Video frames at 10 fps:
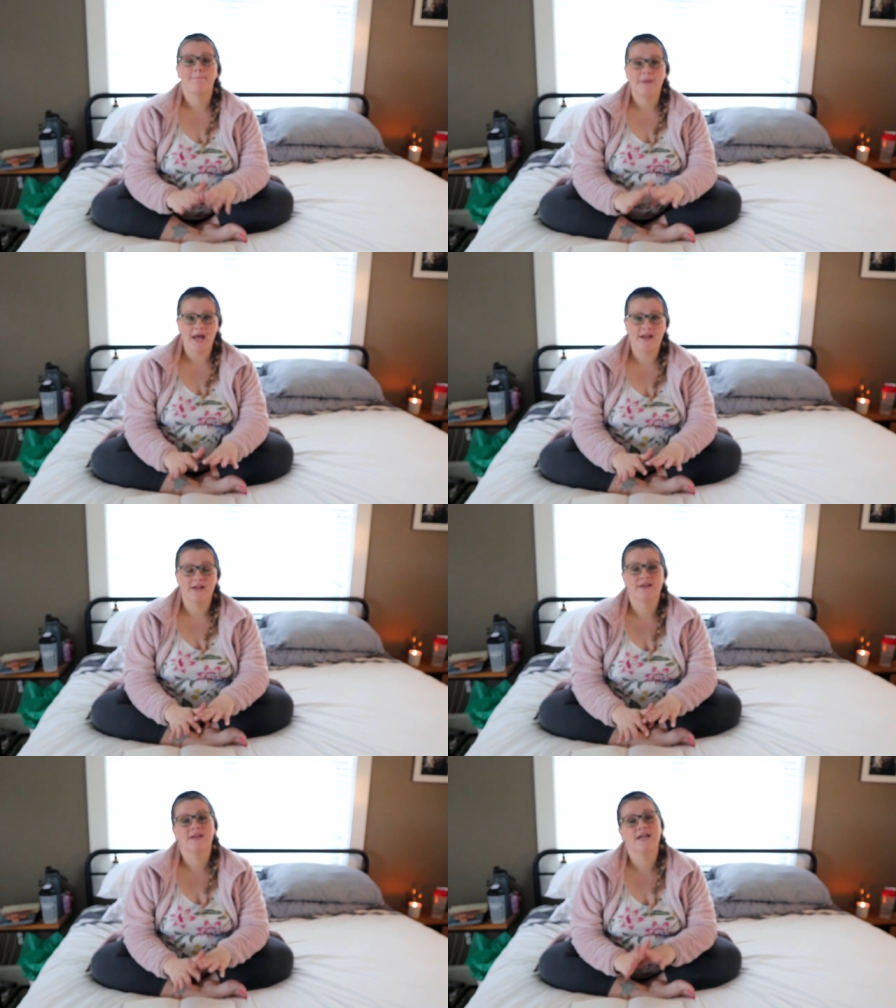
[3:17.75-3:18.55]
but
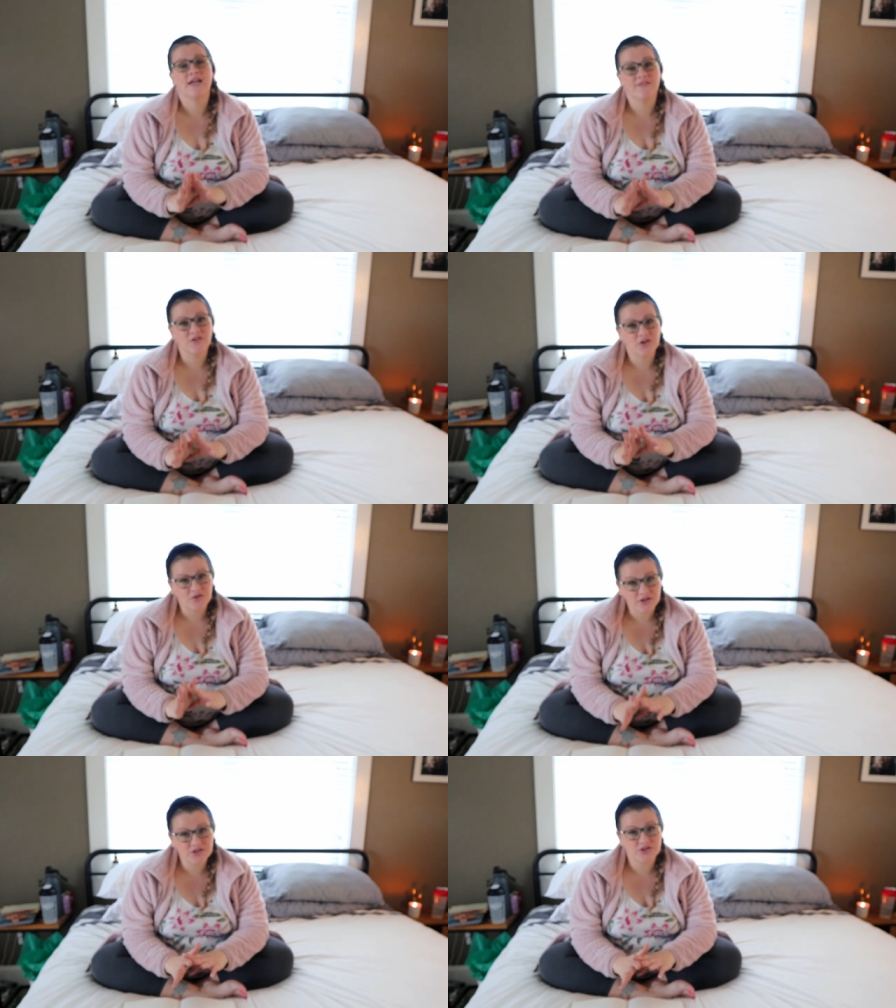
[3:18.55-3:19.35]
if you're a
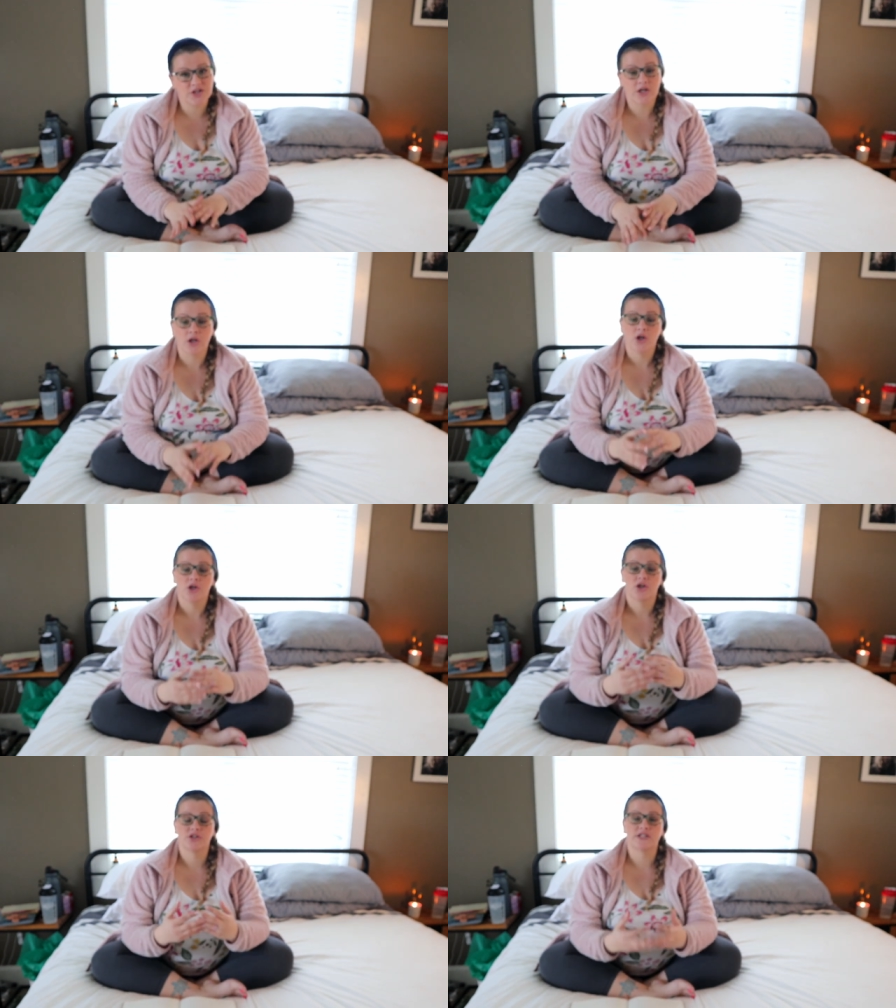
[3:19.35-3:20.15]
Christian,
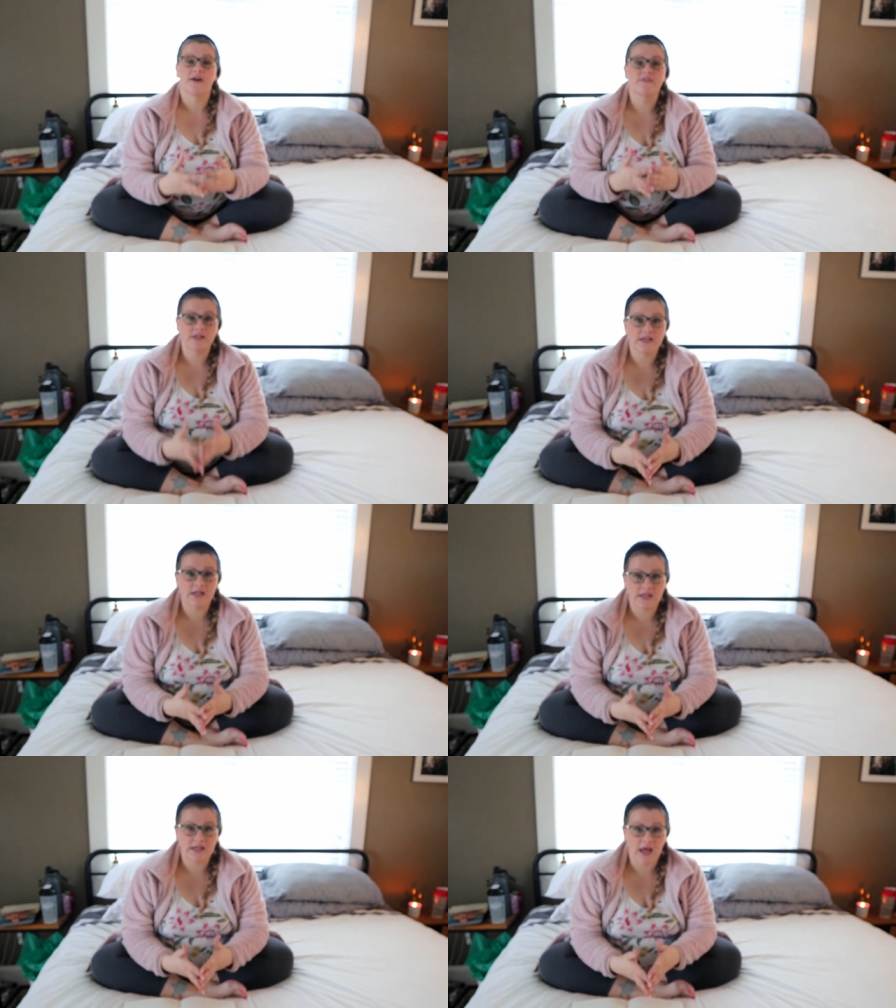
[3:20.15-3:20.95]
you're definitely
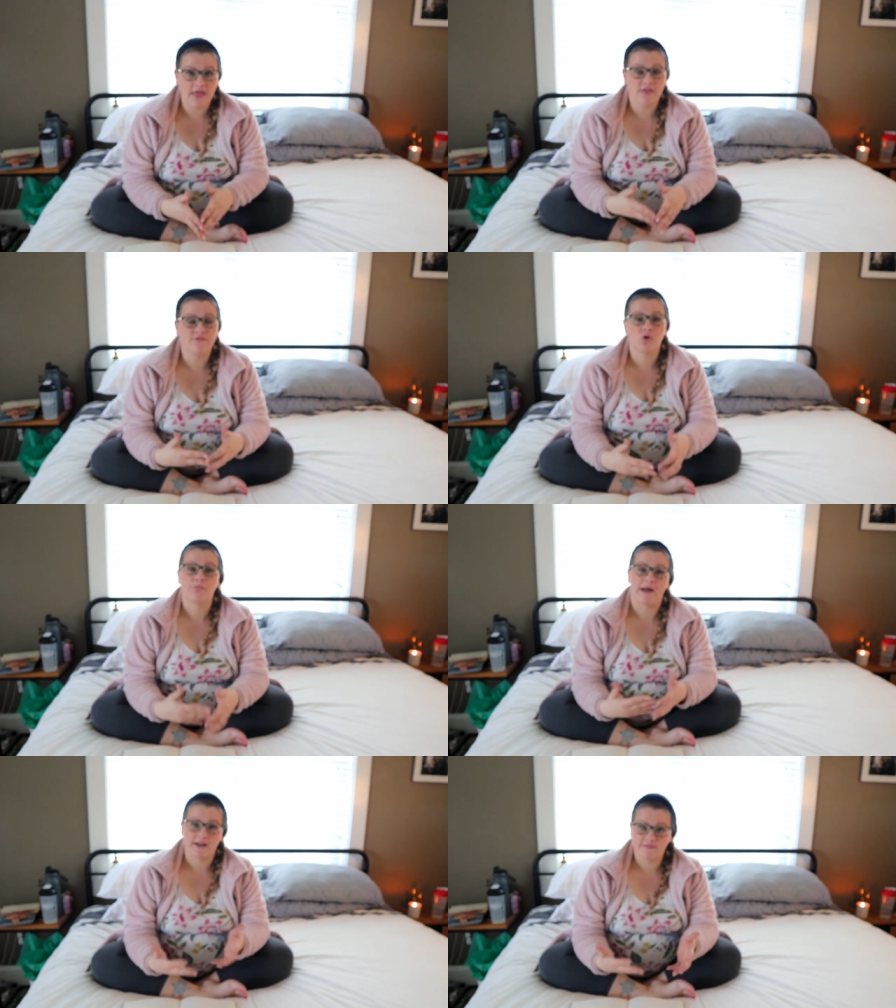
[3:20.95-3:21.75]
going to get the full
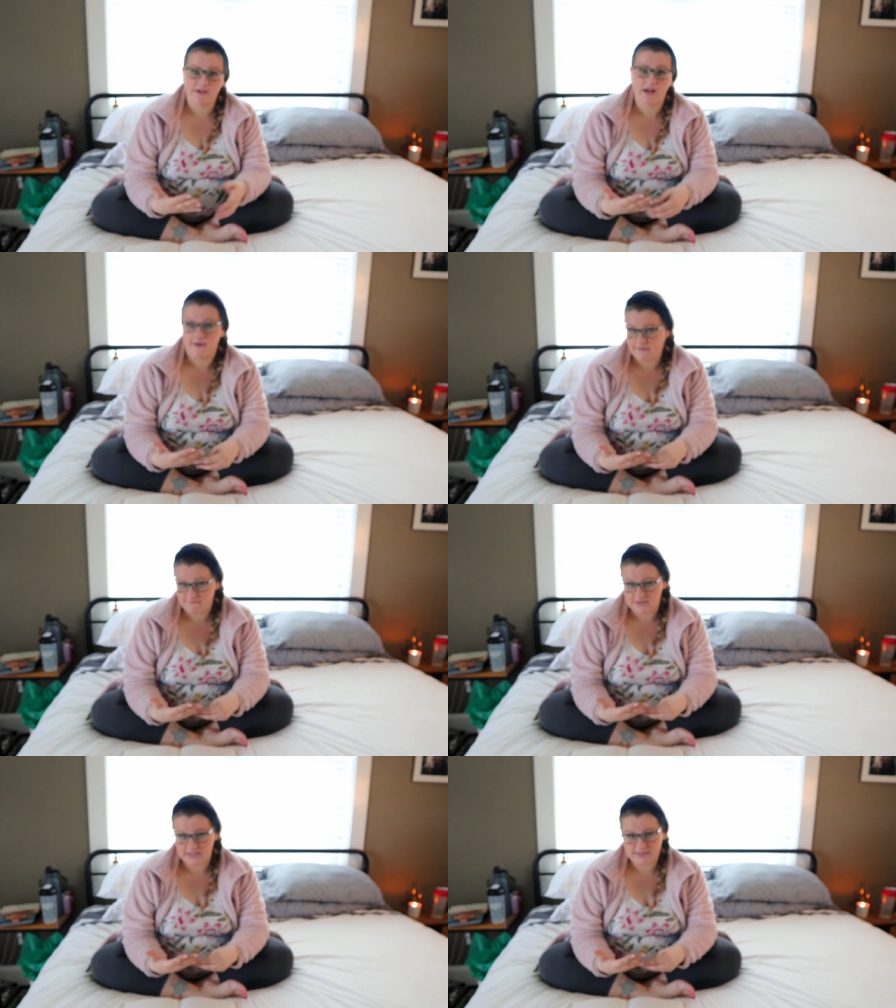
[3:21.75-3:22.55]
benefit
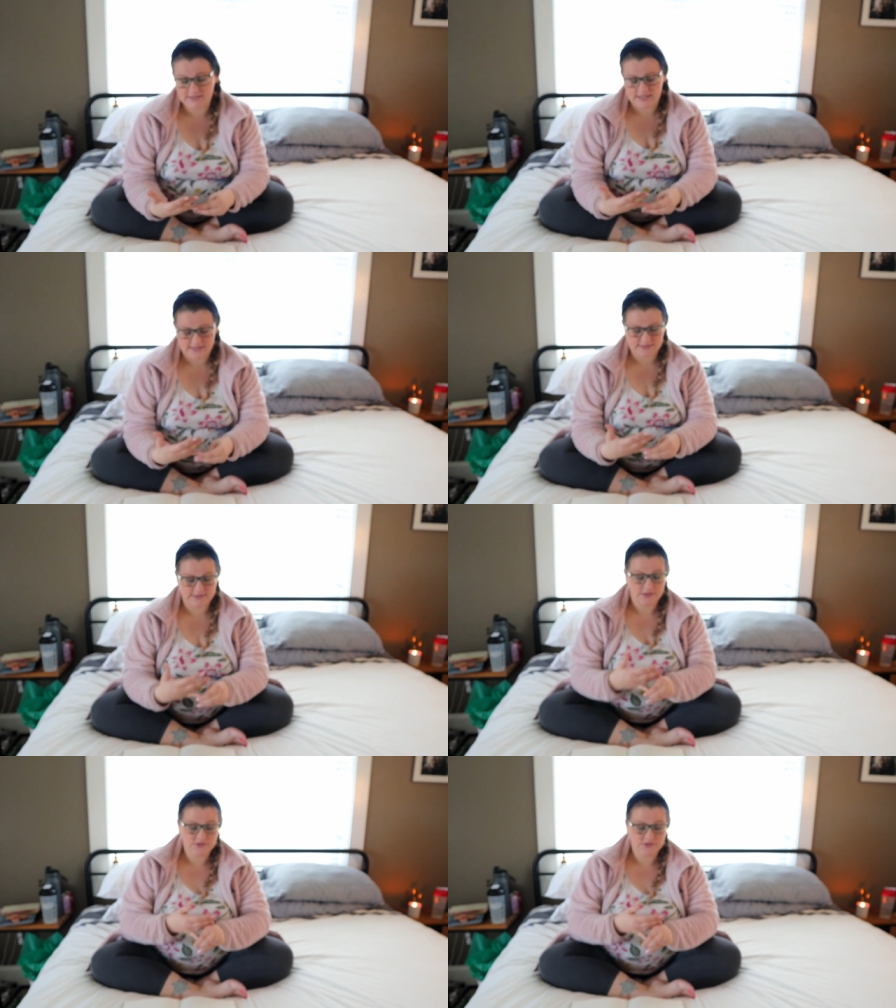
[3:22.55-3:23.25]
of these things.